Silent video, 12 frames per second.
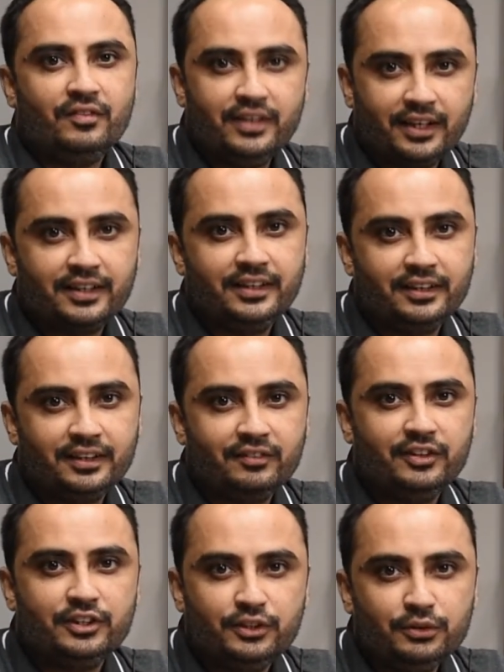We are
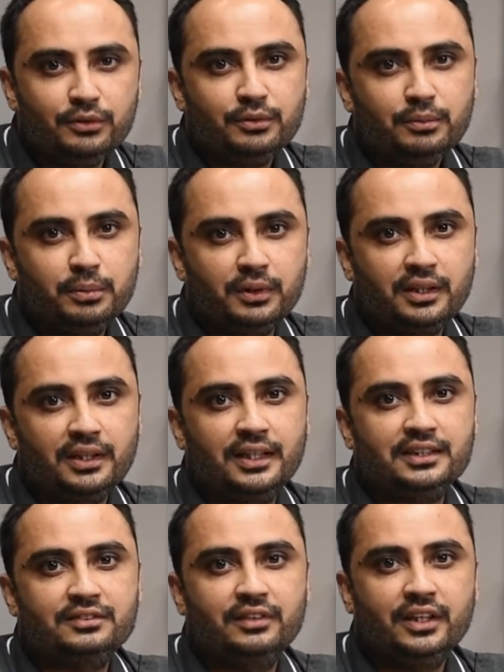here with you for
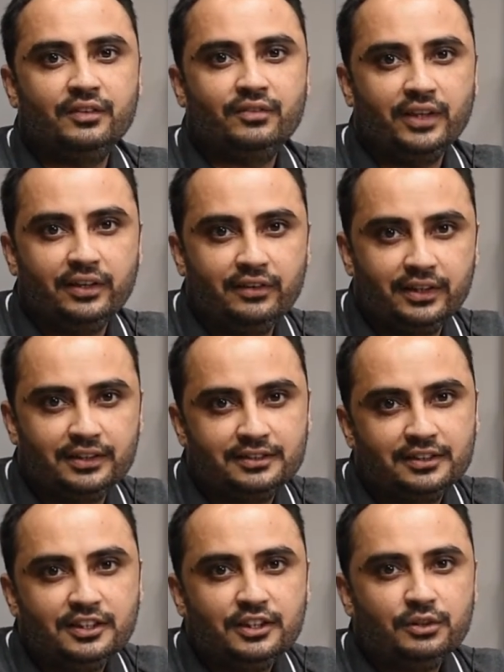last 25
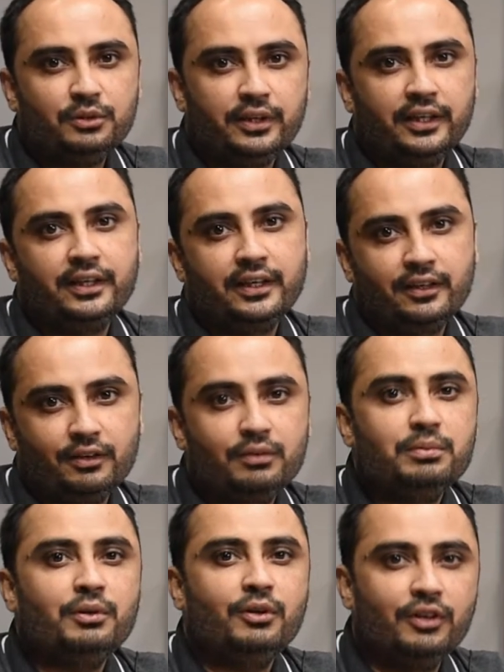years to take care
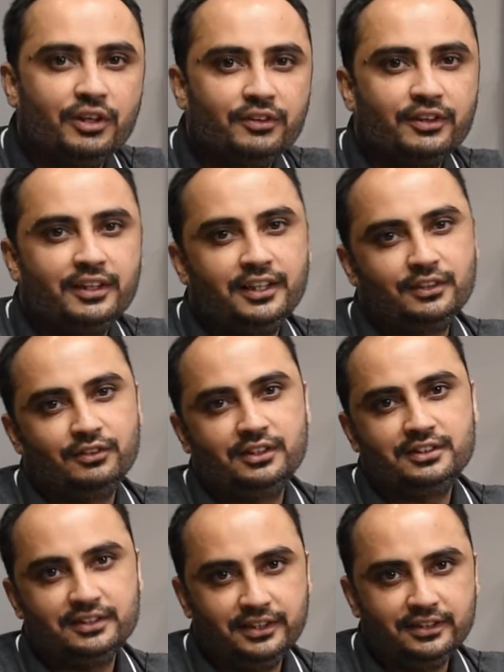of all your
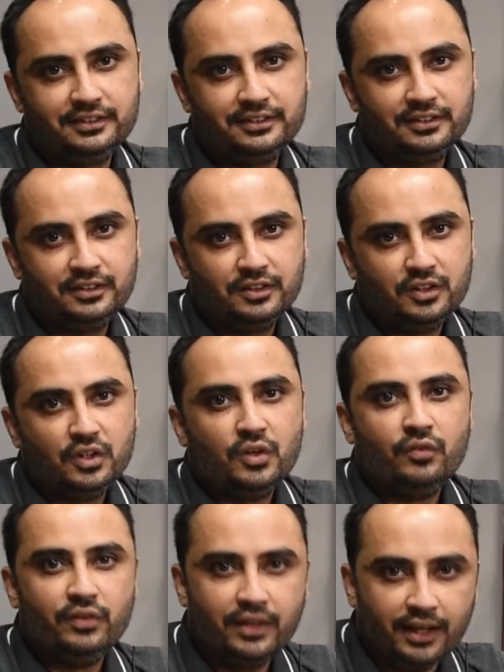electronics needs.
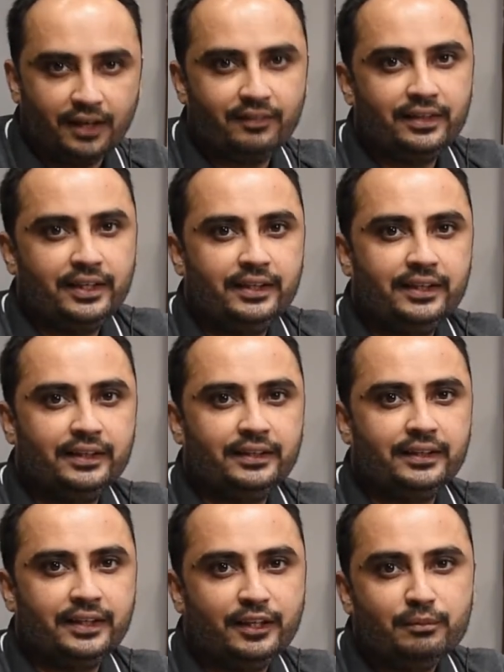We have a
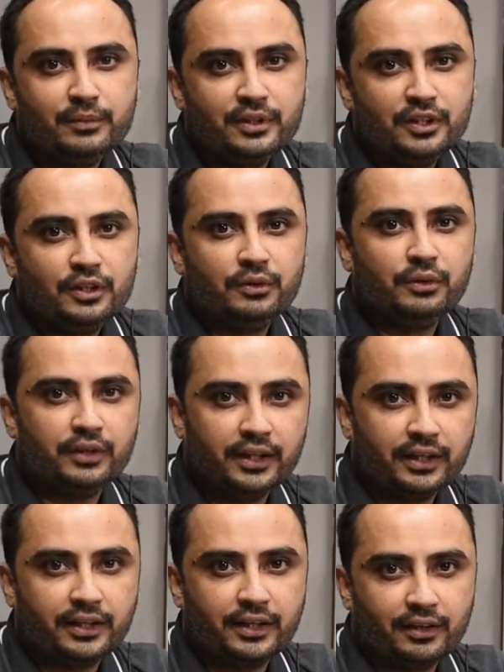dedicated team to
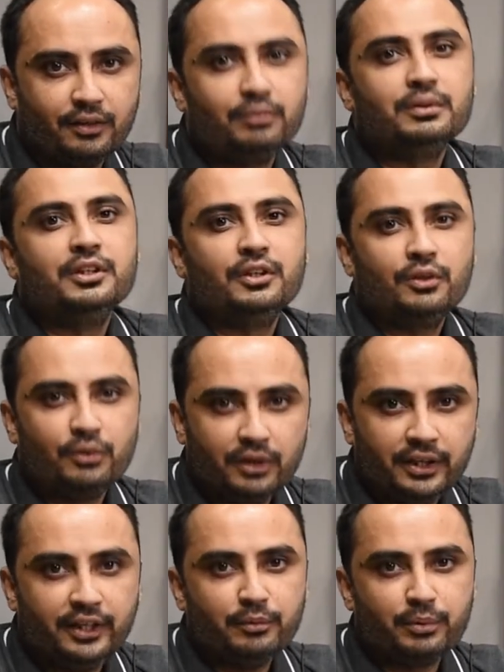take care of
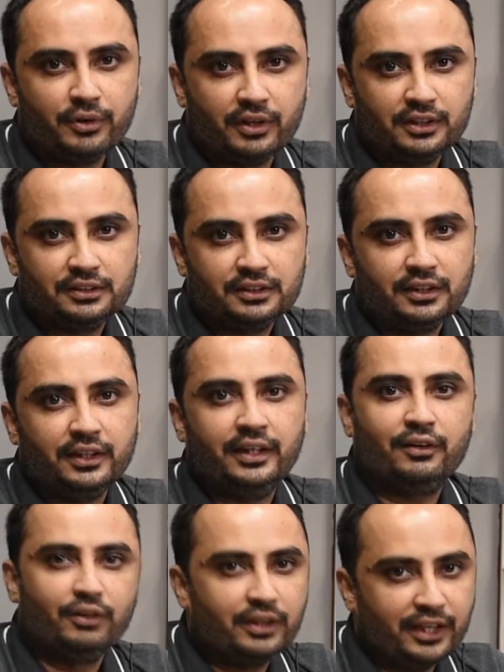quality products
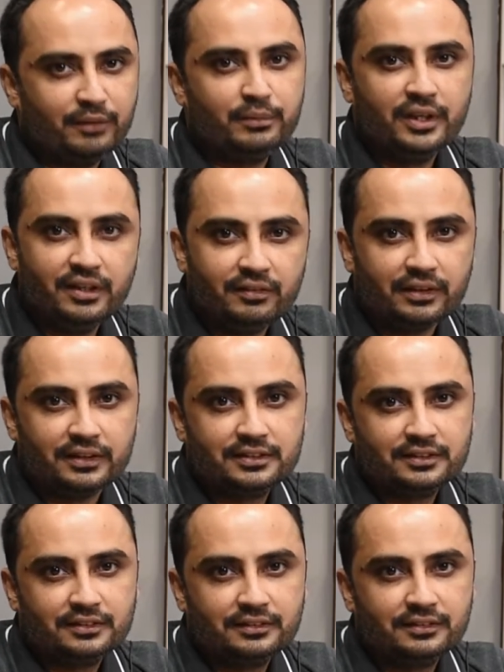and on-time
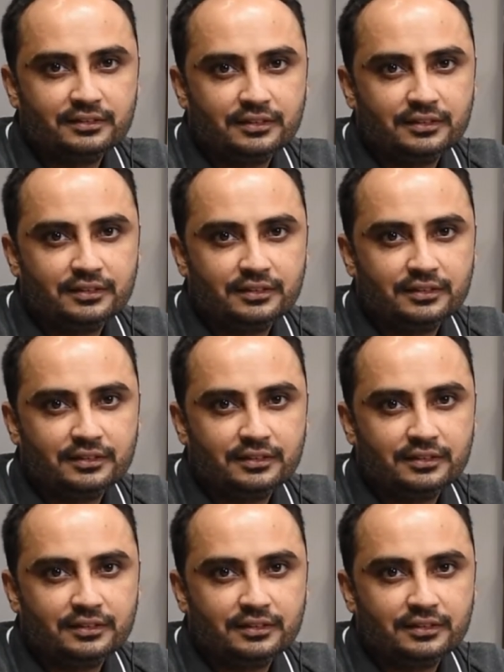deliveries.